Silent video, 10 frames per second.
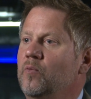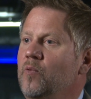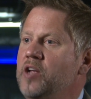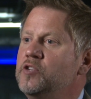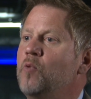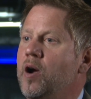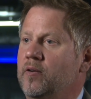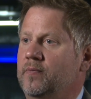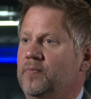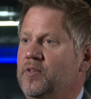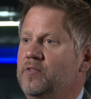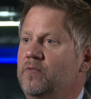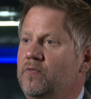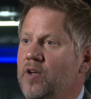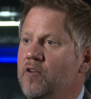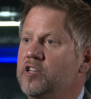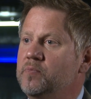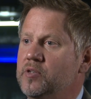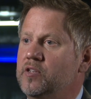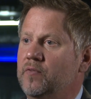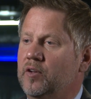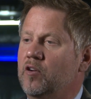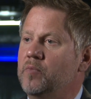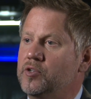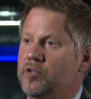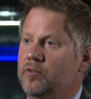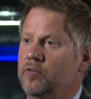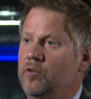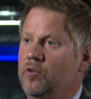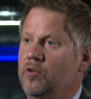RagingWire is very specific in our mission.